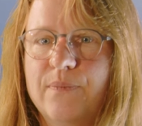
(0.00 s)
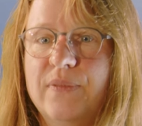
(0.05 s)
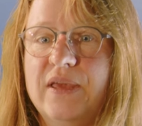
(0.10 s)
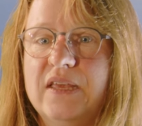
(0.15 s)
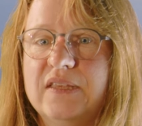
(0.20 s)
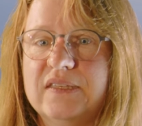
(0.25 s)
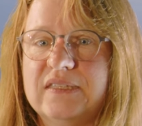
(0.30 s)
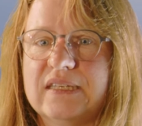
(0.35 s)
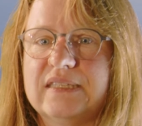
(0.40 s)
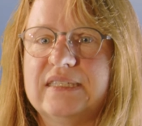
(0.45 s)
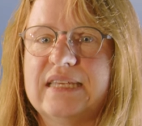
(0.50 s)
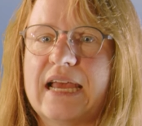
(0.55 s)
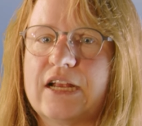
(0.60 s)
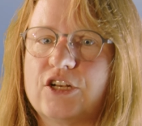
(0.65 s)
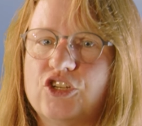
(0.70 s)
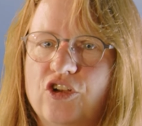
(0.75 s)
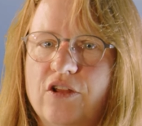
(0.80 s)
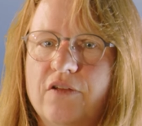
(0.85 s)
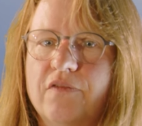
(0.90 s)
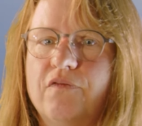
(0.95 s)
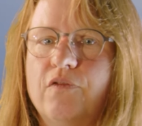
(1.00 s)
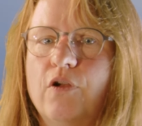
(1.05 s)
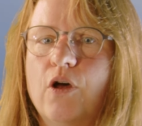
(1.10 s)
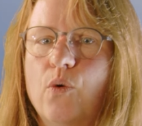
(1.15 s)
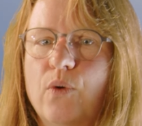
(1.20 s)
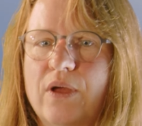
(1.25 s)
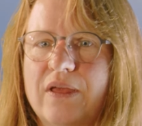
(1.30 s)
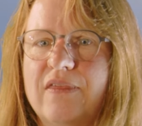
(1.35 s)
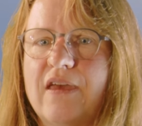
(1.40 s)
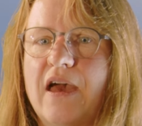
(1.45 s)
means it's actually
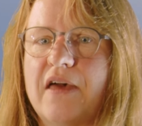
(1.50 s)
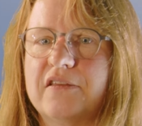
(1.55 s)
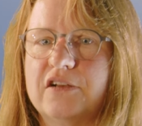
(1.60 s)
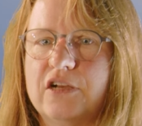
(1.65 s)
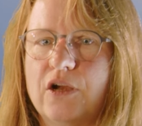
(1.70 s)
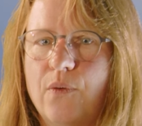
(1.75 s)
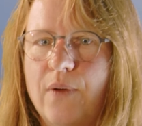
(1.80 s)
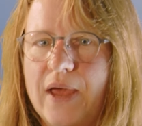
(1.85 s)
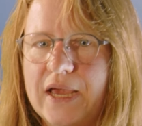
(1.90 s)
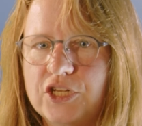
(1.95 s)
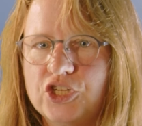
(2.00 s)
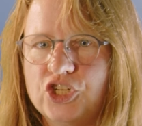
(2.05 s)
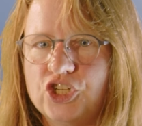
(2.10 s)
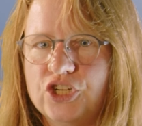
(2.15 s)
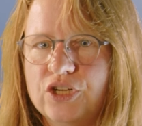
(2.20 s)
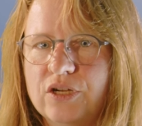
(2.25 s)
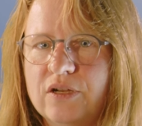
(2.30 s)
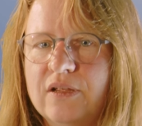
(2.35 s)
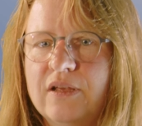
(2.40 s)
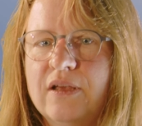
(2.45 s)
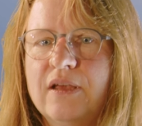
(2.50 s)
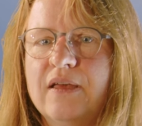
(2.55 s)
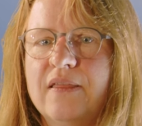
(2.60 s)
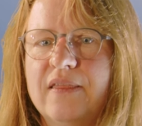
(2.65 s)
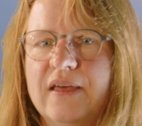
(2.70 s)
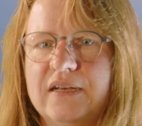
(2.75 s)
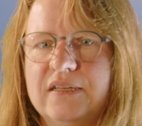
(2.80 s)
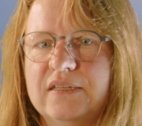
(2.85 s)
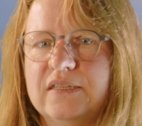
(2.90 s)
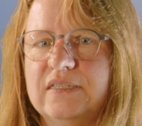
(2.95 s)
flowing the other direction.
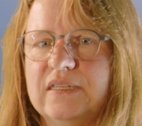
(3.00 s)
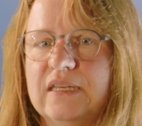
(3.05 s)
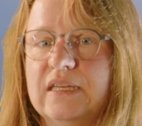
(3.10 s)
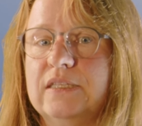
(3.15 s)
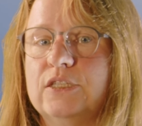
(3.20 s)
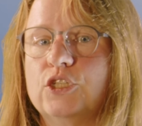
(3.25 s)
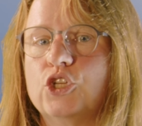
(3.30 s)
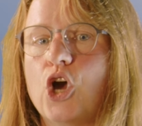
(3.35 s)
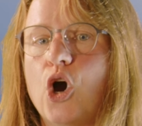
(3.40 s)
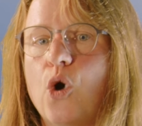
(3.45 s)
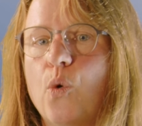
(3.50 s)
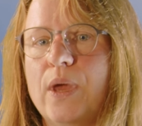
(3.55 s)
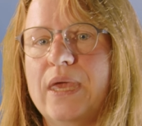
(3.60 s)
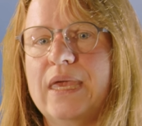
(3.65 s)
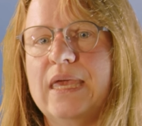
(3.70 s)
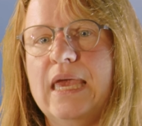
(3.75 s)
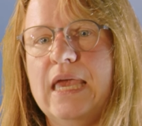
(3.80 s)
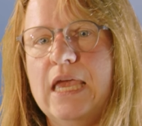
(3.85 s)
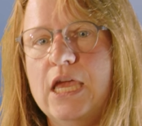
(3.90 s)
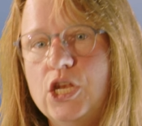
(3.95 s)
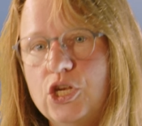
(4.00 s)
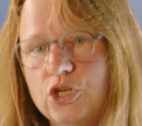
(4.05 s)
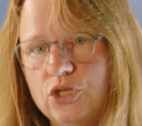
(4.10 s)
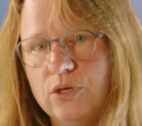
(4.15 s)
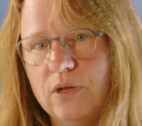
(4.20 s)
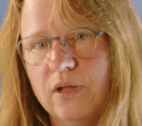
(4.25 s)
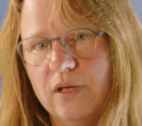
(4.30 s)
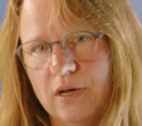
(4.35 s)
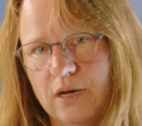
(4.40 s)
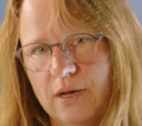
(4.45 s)
That is, it's going
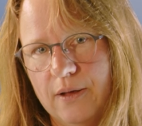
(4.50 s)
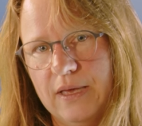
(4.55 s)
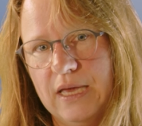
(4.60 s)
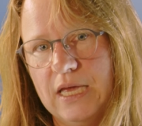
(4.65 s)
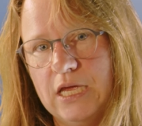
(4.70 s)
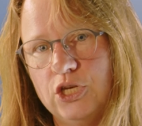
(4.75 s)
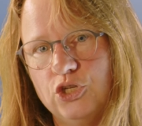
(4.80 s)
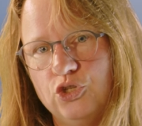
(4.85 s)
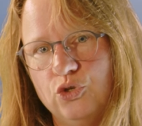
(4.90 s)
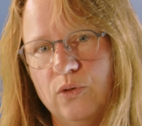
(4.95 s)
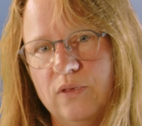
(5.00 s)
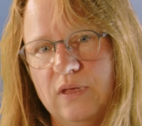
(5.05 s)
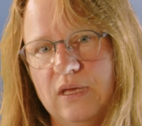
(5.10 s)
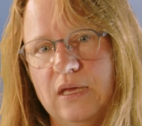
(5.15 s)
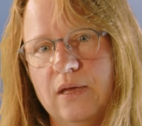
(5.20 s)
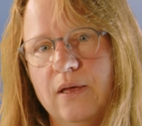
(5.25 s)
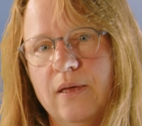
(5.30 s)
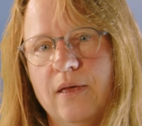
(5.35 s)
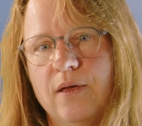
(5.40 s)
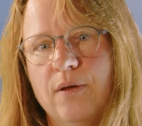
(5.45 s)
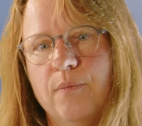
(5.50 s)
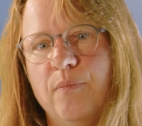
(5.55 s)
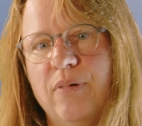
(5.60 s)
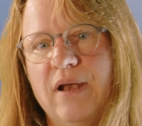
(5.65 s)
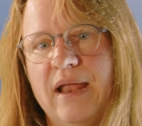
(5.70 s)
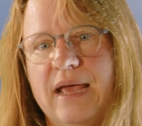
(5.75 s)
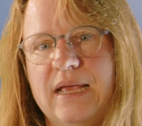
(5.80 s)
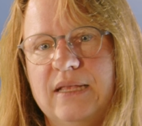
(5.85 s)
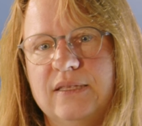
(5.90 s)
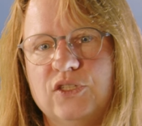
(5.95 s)
into the
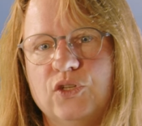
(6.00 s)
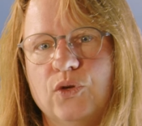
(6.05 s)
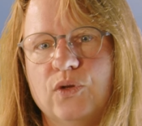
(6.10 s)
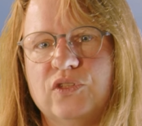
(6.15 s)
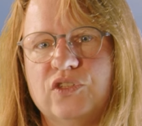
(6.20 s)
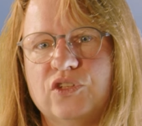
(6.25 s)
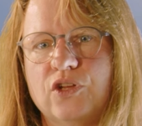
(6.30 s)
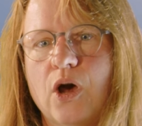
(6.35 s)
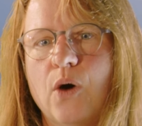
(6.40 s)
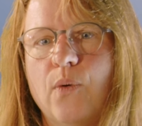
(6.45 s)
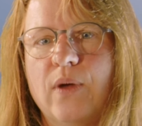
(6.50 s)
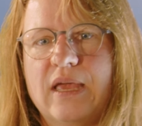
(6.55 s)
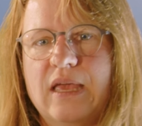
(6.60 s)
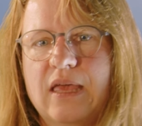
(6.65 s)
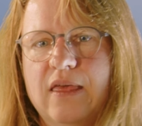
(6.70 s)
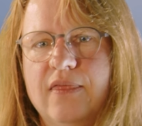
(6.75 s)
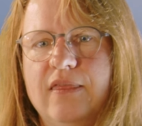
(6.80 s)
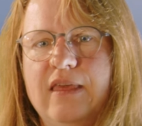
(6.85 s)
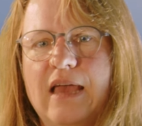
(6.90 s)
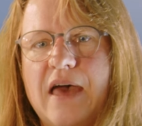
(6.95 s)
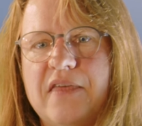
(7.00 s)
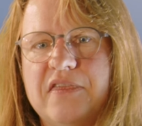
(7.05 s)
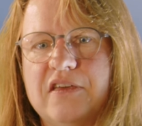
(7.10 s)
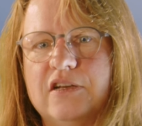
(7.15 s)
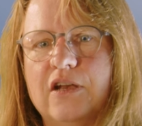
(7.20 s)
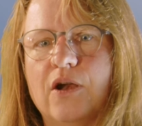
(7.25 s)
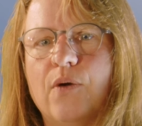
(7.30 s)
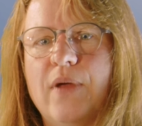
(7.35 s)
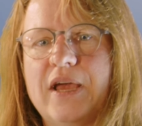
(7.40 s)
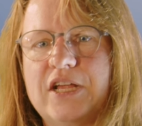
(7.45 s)
plane, so it's going in the other
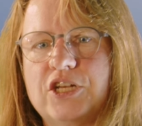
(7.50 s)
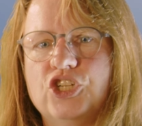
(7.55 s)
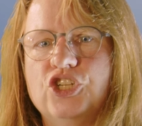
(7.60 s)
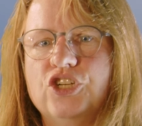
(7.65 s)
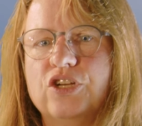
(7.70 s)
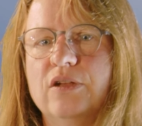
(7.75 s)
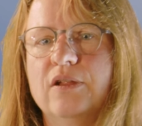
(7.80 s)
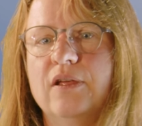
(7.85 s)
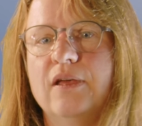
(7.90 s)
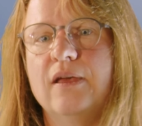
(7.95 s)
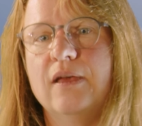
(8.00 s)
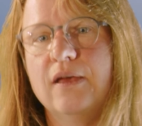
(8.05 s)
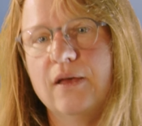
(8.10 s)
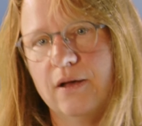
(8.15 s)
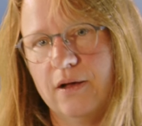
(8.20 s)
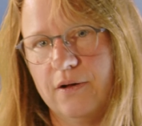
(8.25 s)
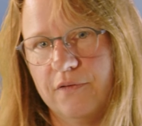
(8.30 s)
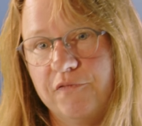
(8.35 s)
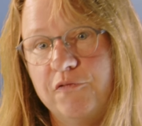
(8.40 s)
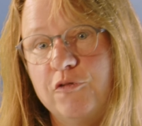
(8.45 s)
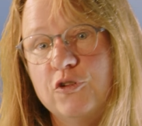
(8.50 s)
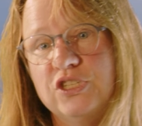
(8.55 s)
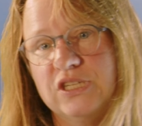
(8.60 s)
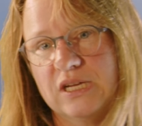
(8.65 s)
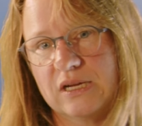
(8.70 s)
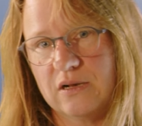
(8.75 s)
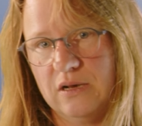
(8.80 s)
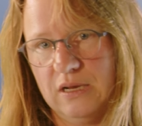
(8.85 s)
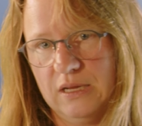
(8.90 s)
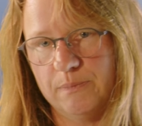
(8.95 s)
direction
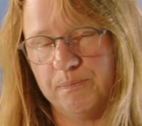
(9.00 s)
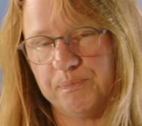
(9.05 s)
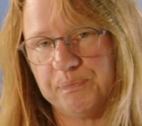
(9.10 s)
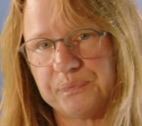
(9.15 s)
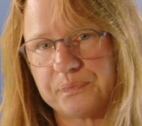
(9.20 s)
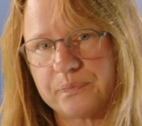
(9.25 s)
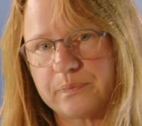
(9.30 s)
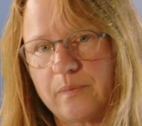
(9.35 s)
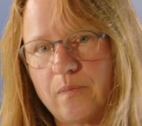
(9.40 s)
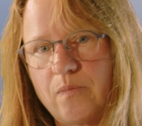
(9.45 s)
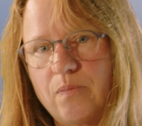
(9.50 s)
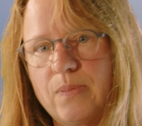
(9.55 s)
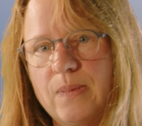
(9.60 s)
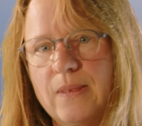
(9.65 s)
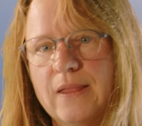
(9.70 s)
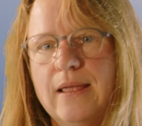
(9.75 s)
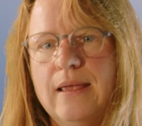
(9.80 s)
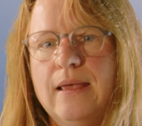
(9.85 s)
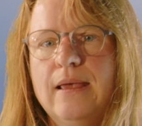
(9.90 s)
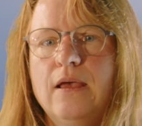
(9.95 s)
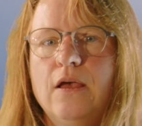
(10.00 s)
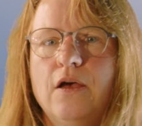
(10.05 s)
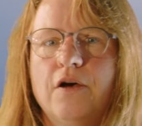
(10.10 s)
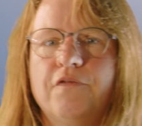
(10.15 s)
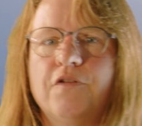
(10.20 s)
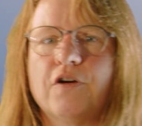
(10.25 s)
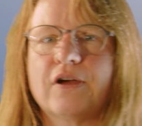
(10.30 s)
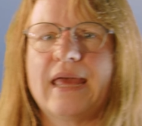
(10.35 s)
physically. For